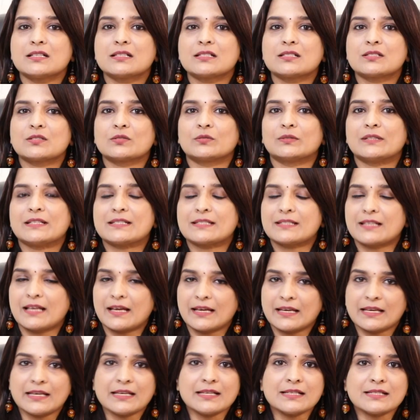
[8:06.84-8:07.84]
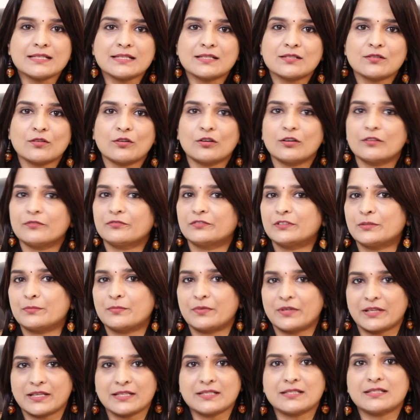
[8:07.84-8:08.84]
So the size of the
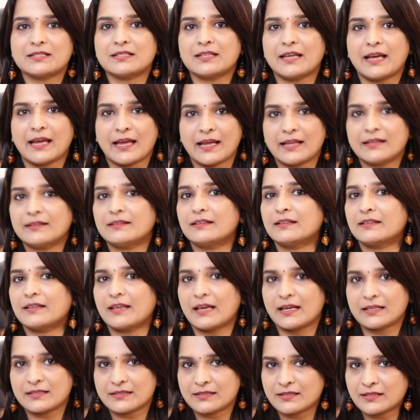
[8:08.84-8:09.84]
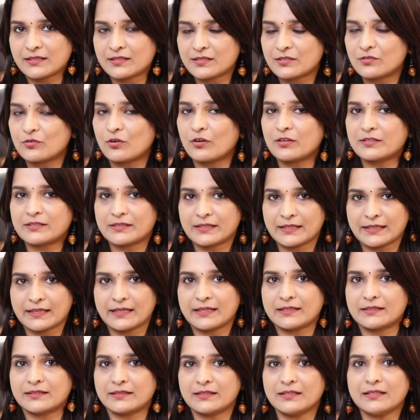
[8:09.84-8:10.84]
breast and the cancer is not
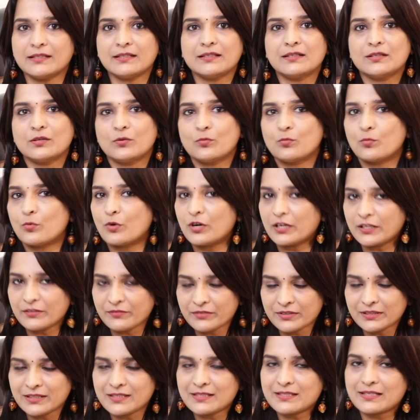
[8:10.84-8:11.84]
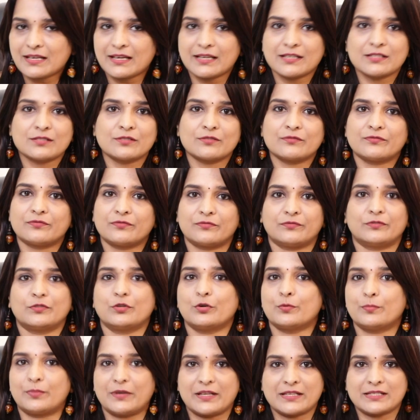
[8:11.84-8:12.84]
related. Whatever the size of
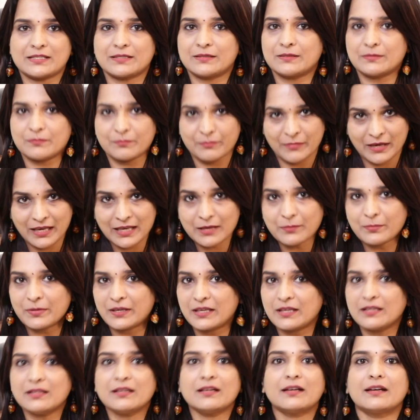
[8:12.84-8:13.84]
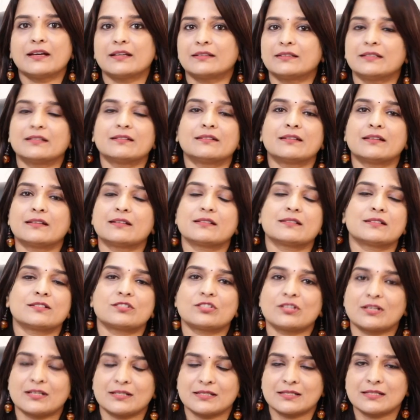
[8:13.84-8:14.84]
your breast may be, I think there is a
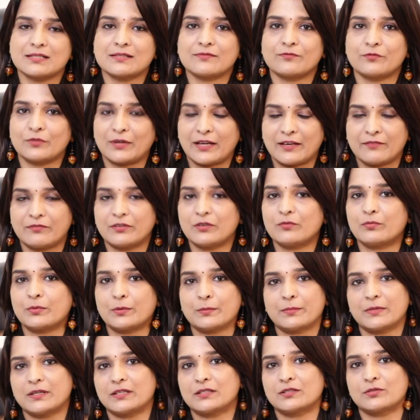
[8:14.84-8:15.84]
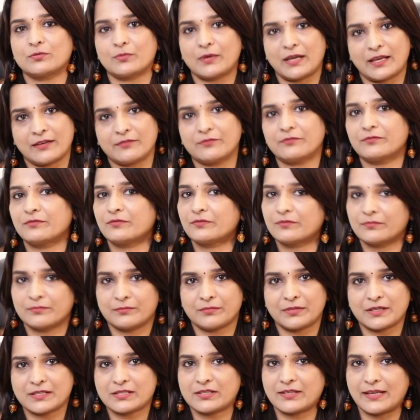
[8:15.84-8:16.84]
chance for every woman to have
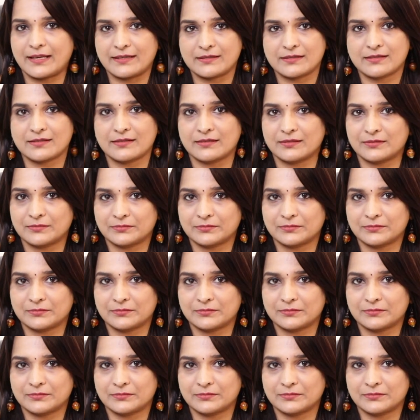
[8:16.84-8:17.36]
breast cancer.